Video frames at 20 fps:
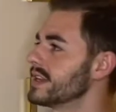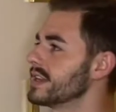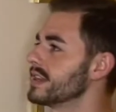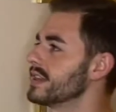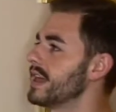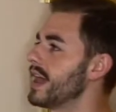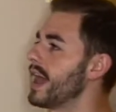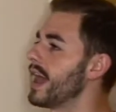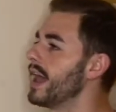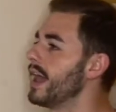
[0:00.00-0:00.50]

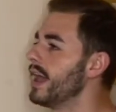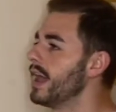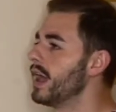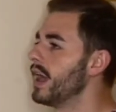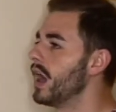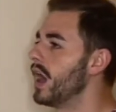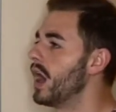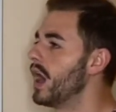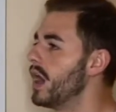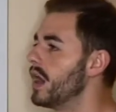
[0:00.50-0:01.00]
that.
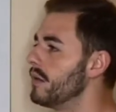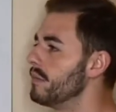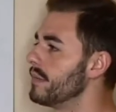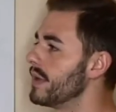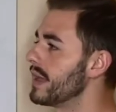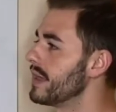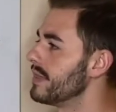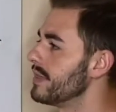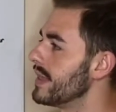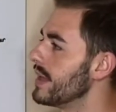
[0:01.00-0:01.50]

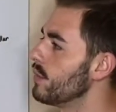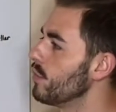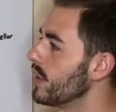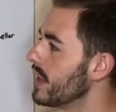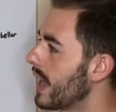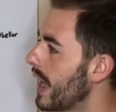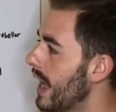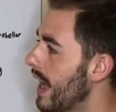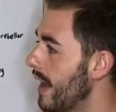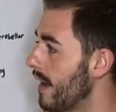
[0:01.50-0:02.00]
And then we
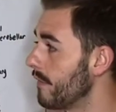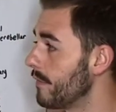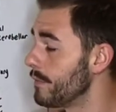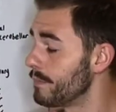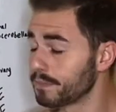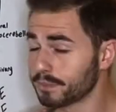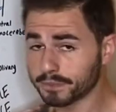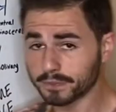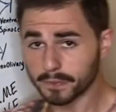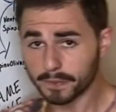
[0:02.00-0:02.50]
have
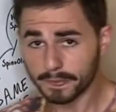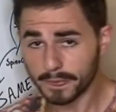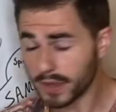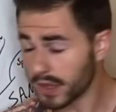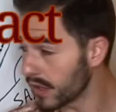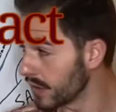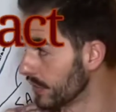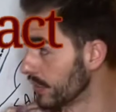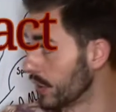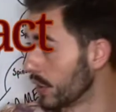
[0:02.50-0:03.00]

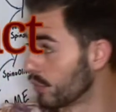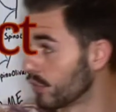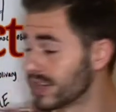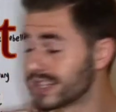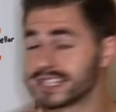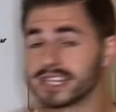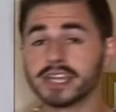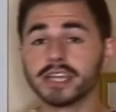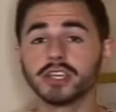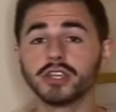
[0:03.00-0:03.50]
the
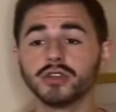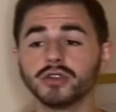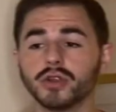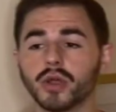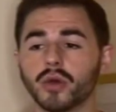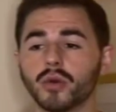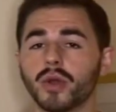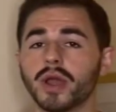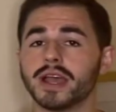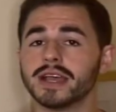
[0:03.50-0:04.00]

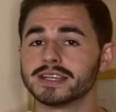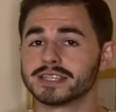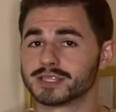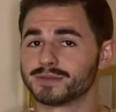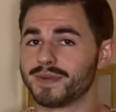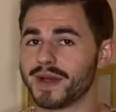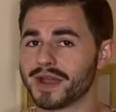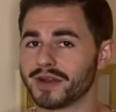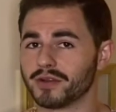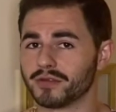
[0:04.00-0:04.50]

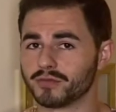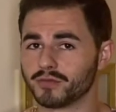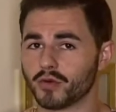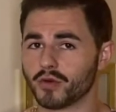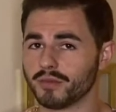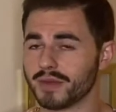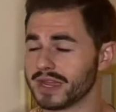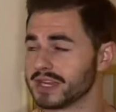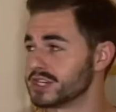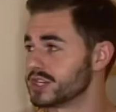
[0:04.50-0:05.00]
reticulospinal
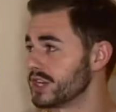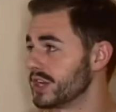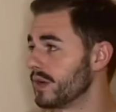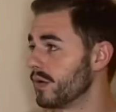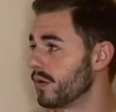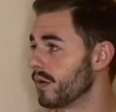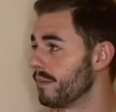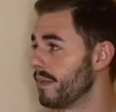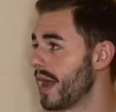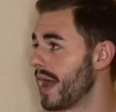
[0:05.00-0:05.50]
formation or
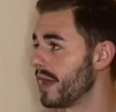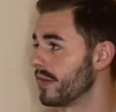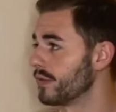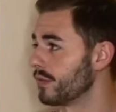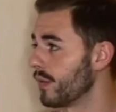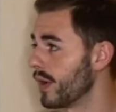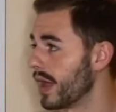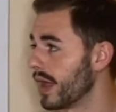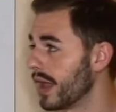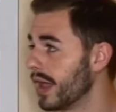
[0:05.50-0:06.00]

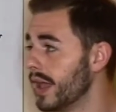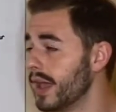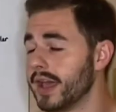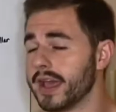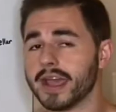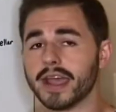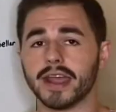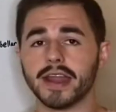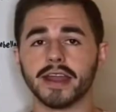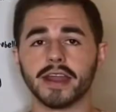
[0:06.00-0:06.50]
pathway.
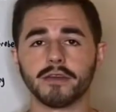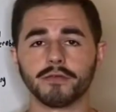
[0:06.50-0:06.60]
And if you're